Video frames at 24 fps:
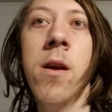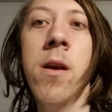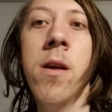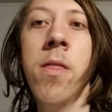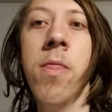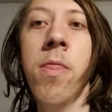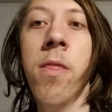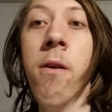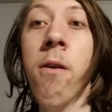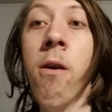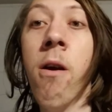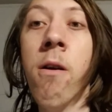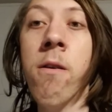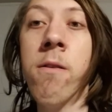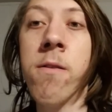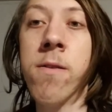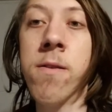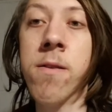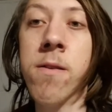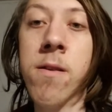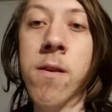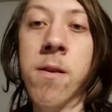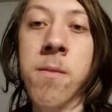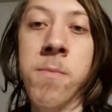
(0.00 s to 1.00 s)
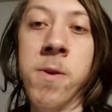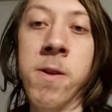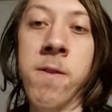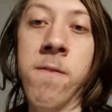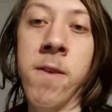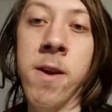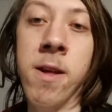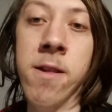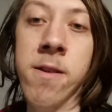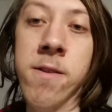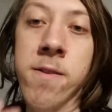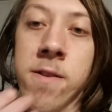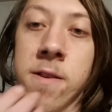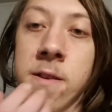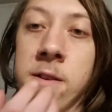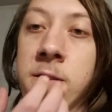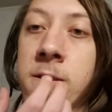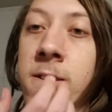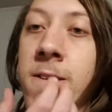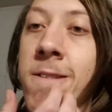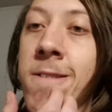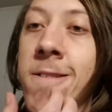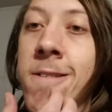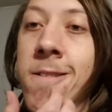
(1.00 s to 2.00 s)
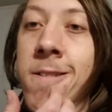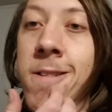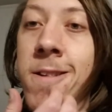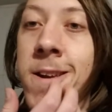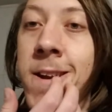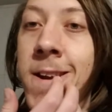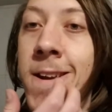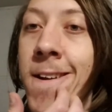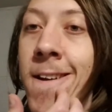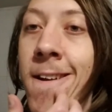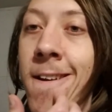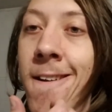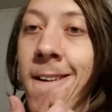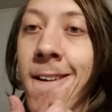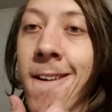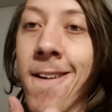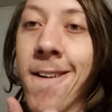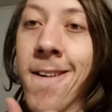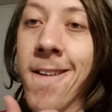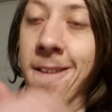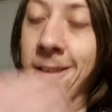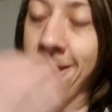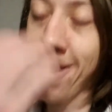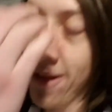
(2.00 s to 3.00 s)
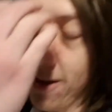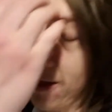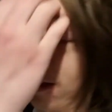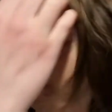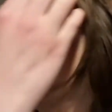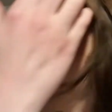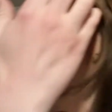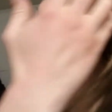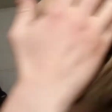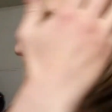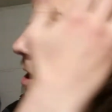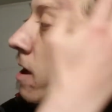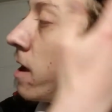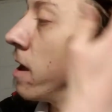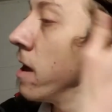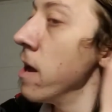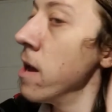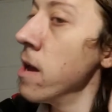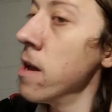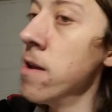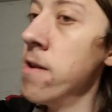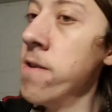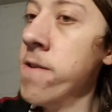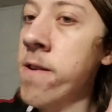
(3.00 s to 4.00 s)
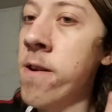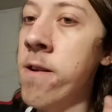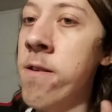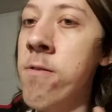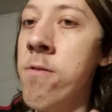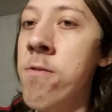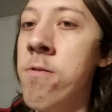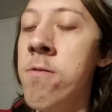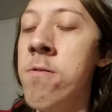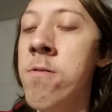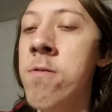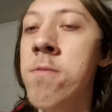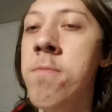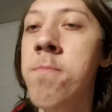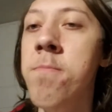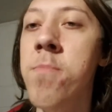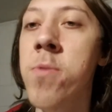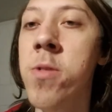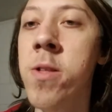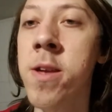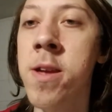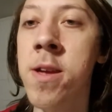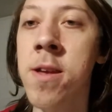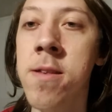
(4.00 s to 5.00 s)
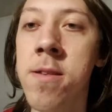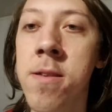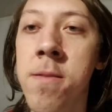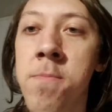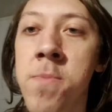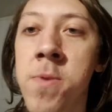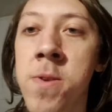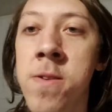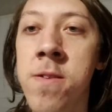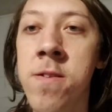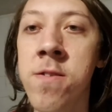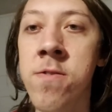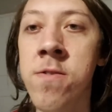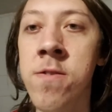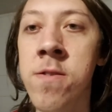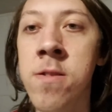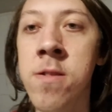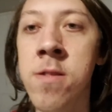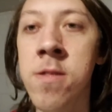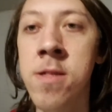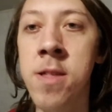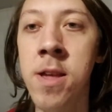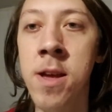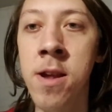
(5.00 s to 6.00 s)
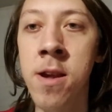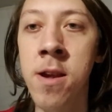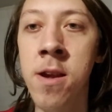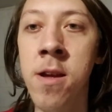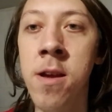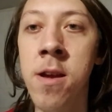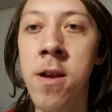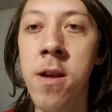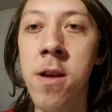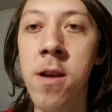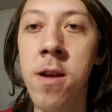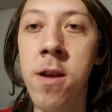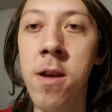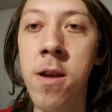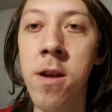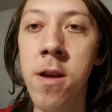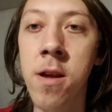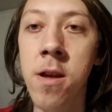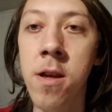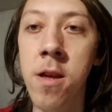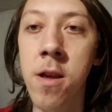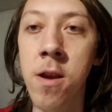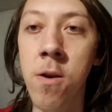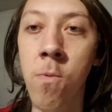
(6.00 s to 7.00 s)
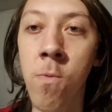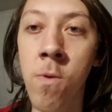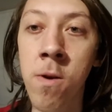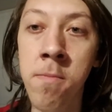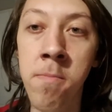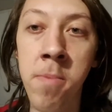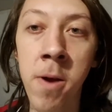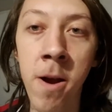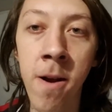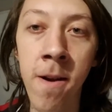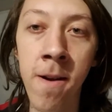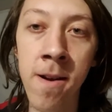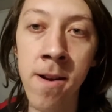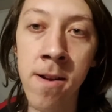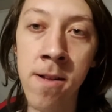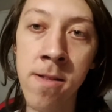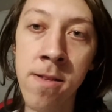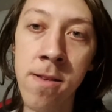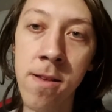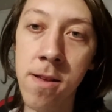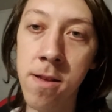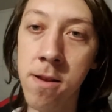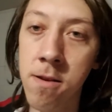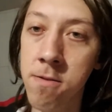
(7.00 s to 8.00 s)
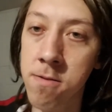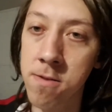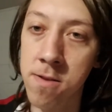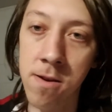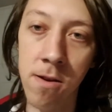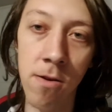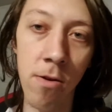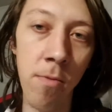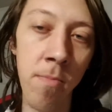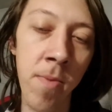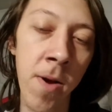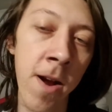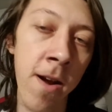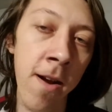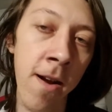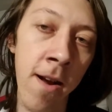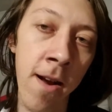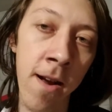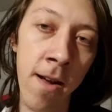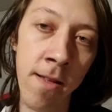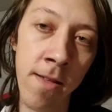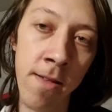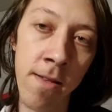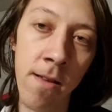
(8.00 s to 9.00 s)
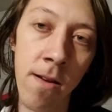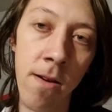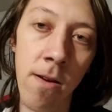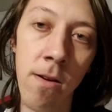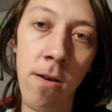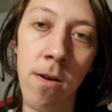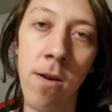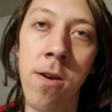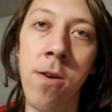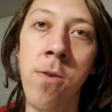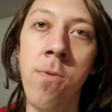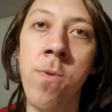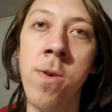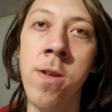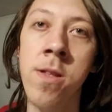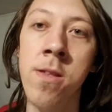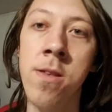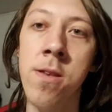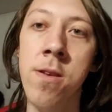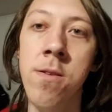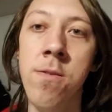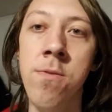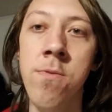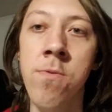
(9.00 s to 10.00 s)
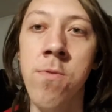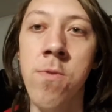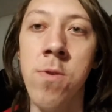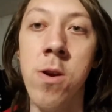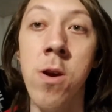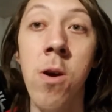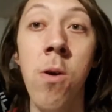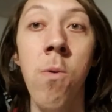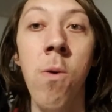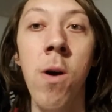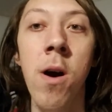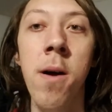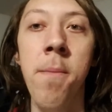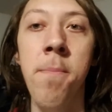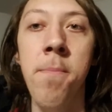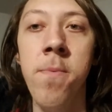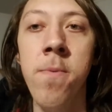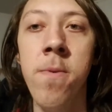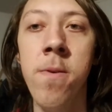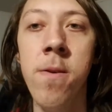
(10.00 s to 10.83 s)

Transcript: there are some advantages. So like in general, playing as in position, then your one pair hands and your zero pair hands are going to go up